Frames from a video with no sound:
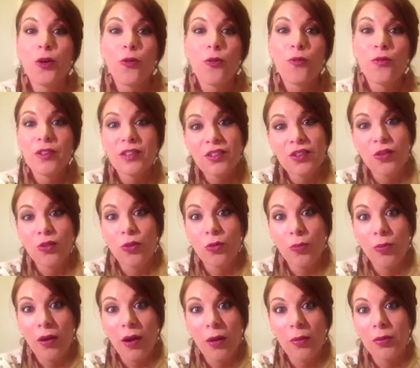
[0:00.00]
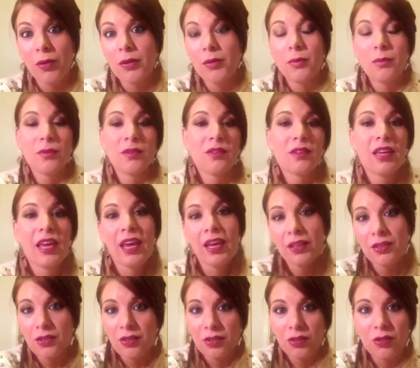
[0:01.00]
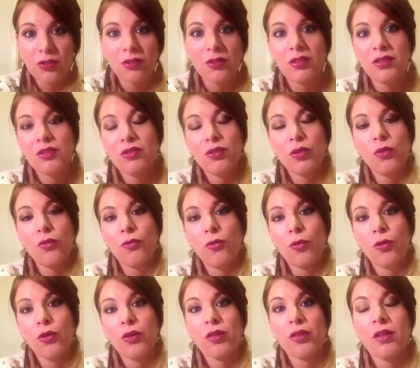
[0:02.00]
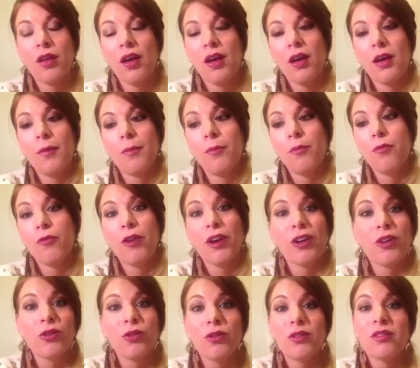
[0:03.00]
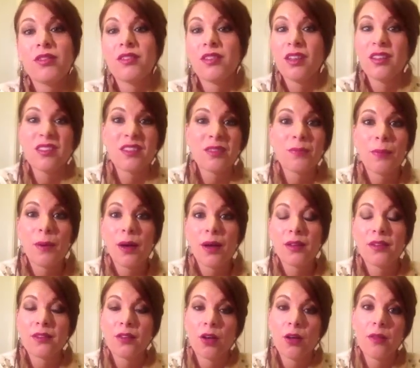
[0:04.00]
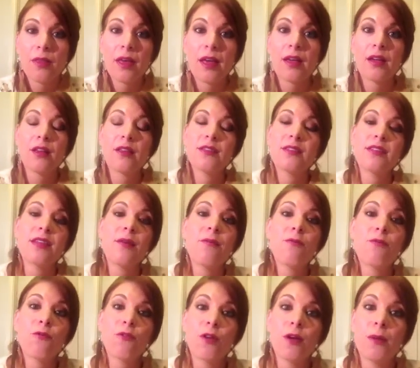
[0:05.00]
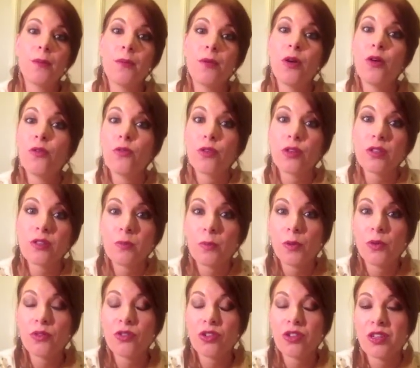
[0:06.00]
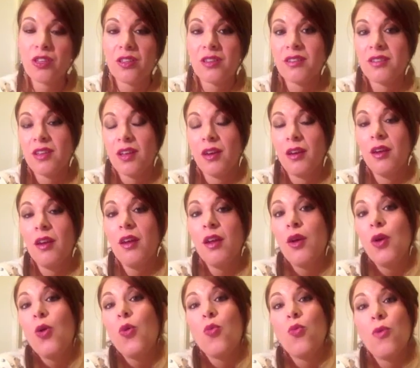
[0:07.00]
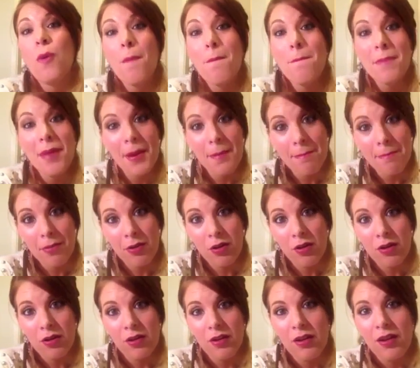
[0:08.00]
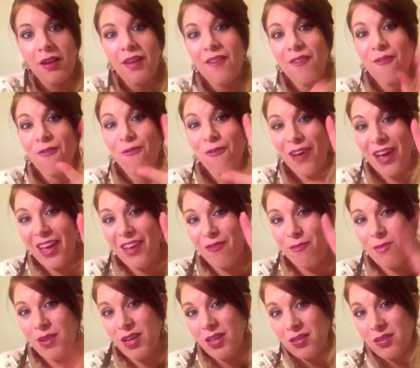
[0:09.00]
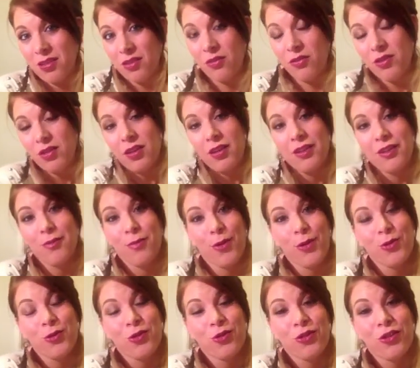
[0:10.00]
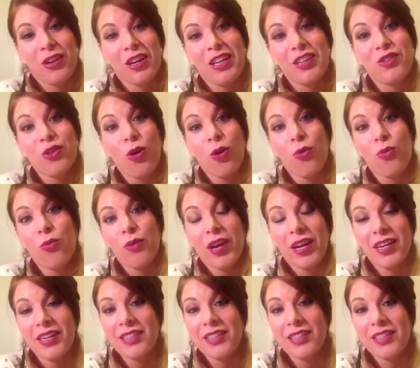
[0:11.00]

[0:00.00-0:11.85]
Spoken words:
physical problems, cancer and so forth, freckles, sunspots, all that stem from overexposure to the sun. Remember, 5 minutes of sun exposure is already